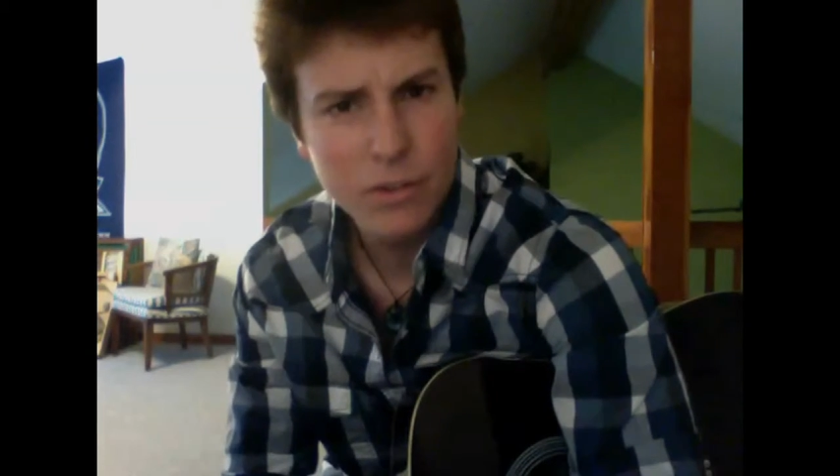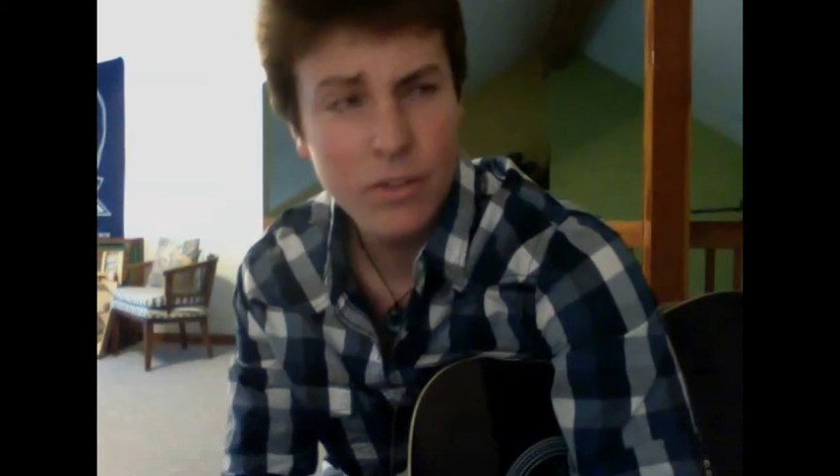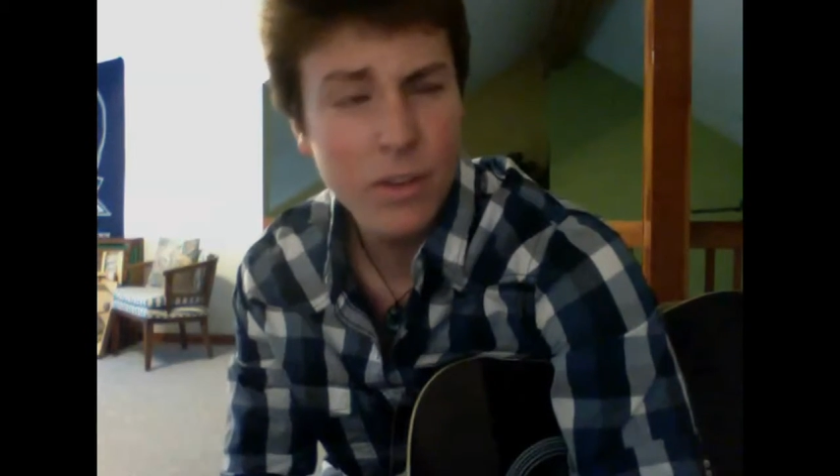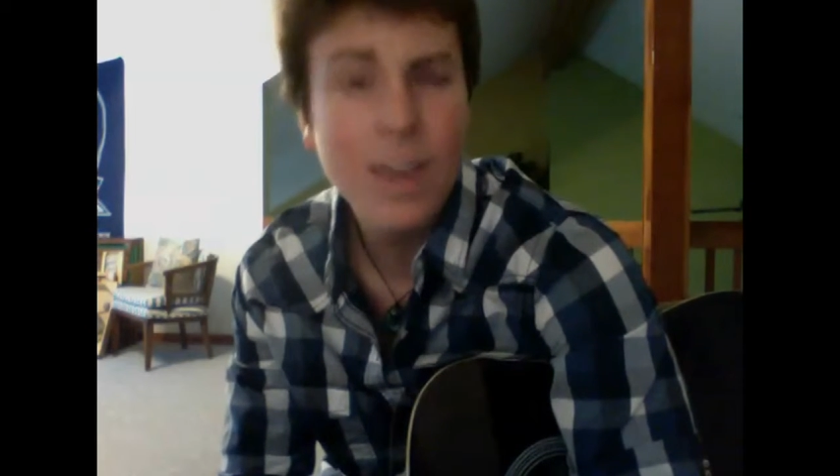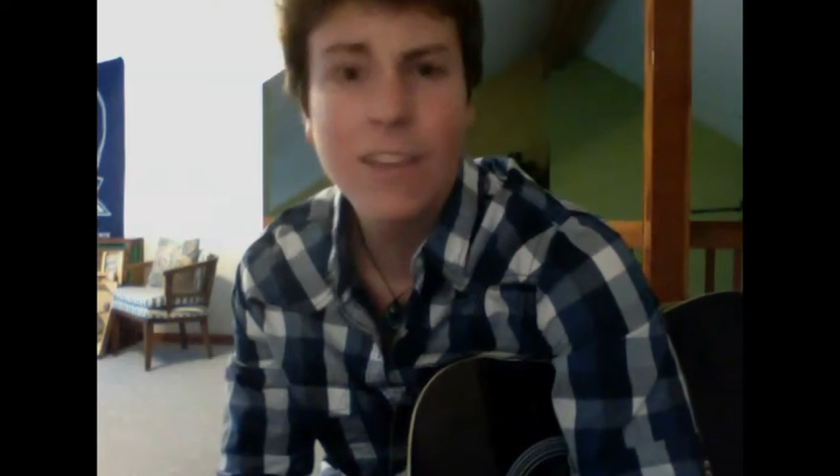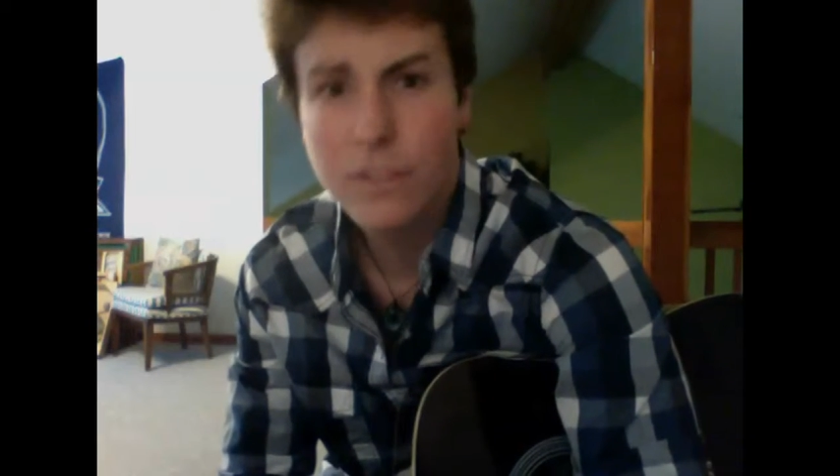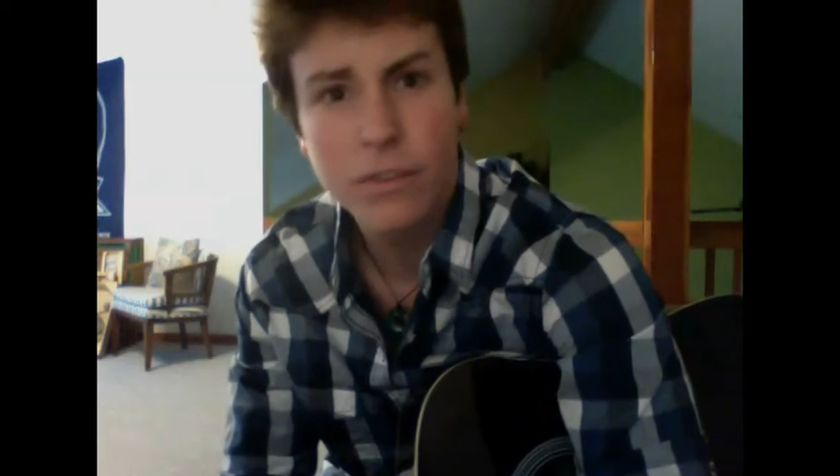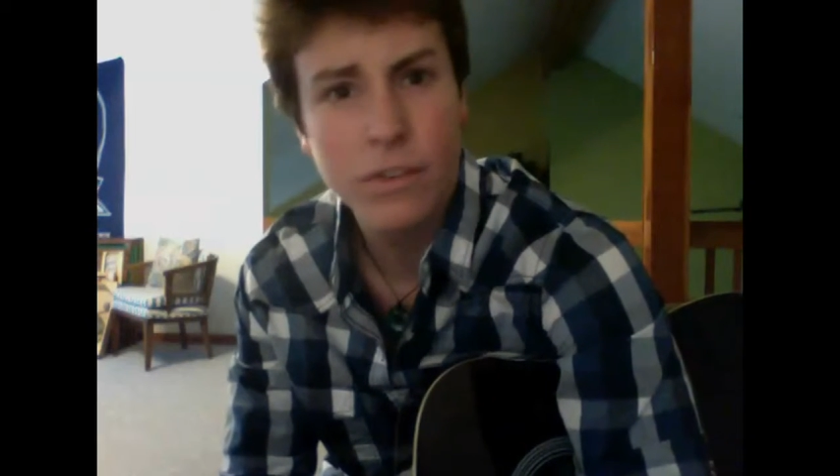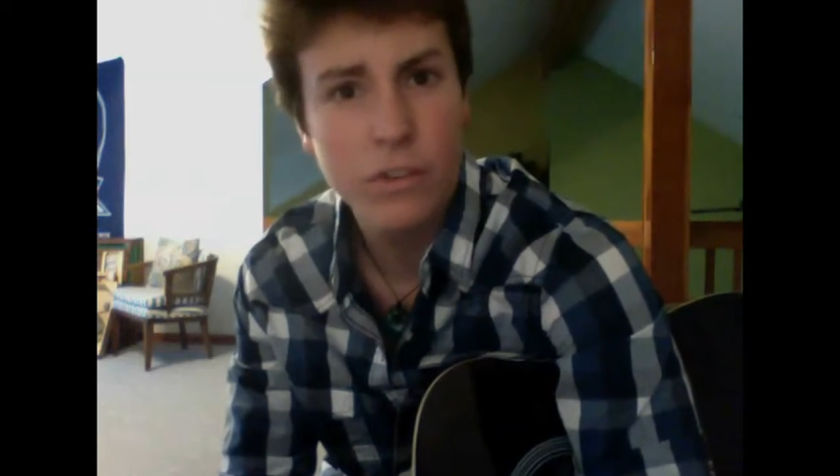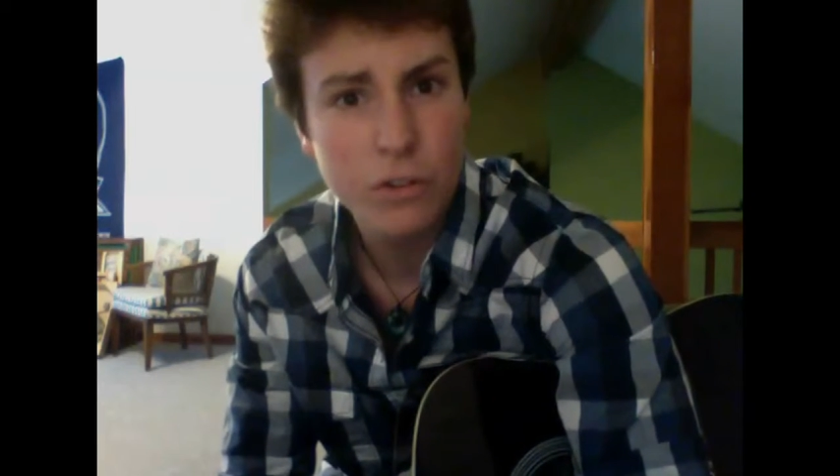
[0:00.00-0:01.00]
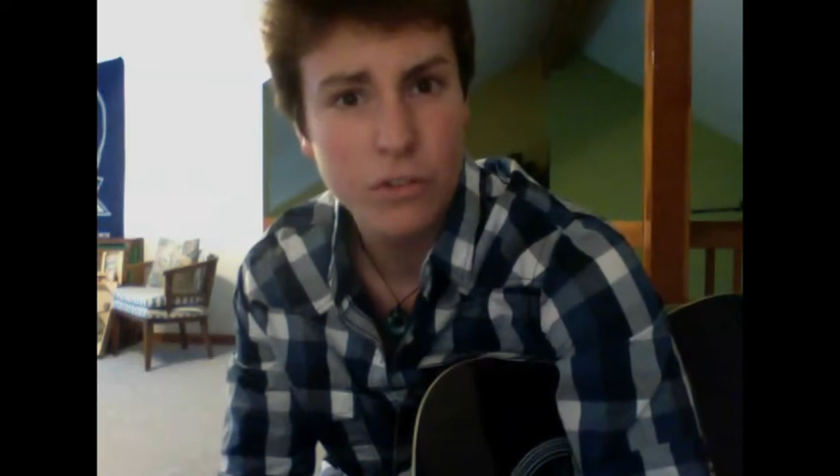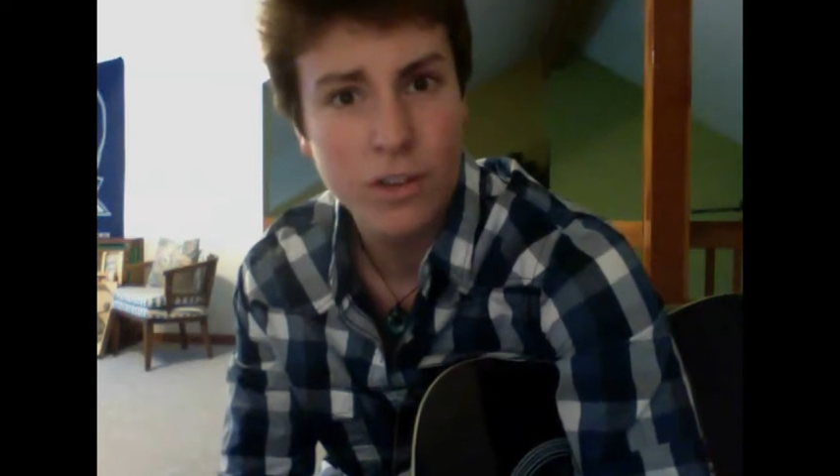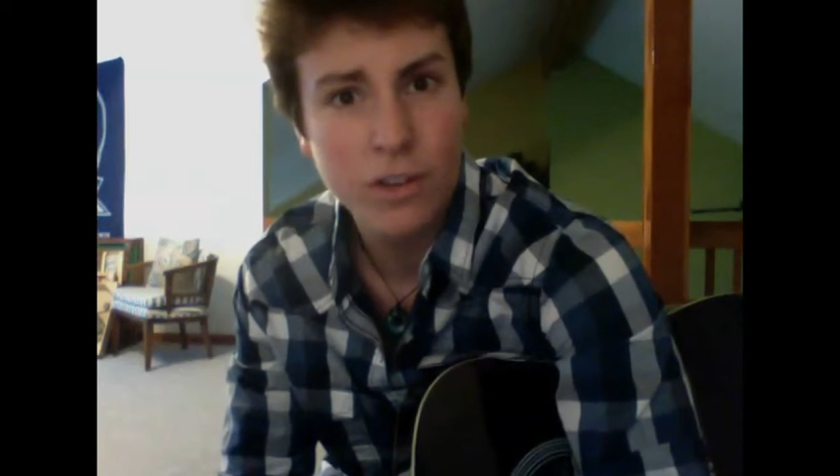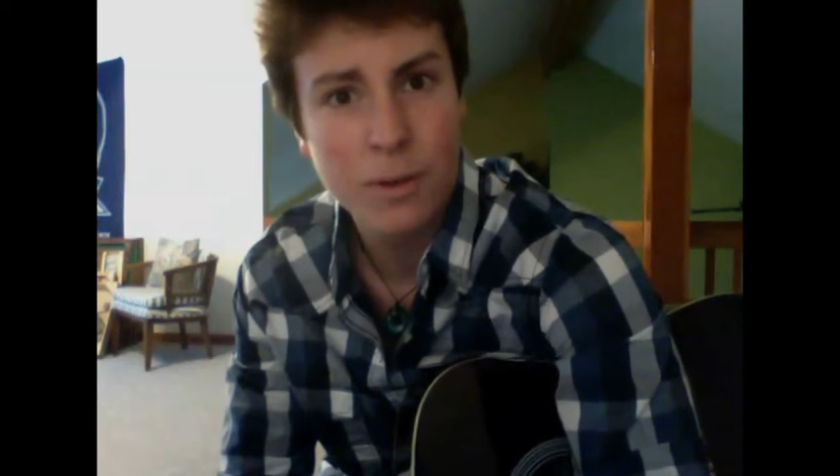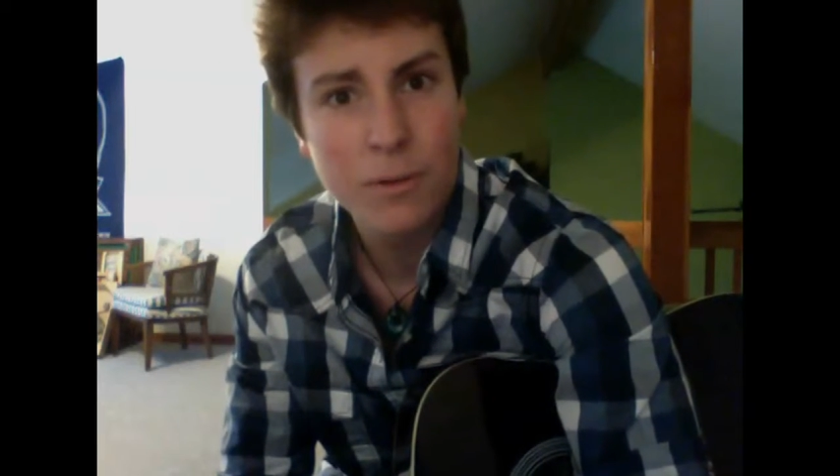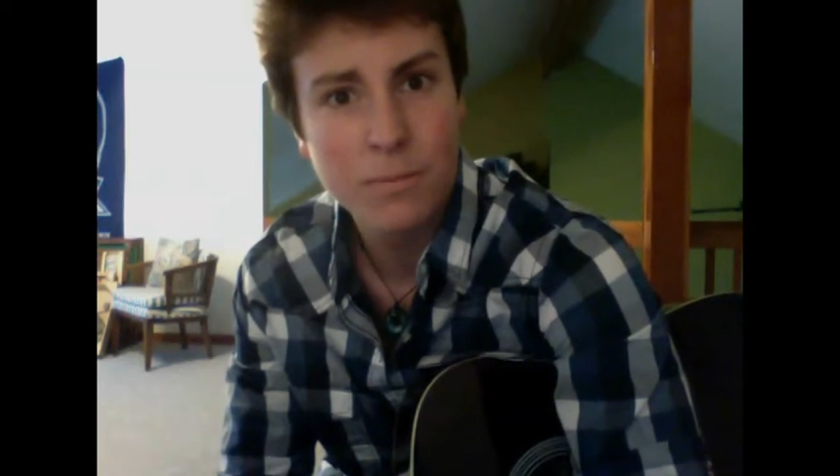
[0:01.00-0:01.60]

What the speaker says: You guys seriously should check them out.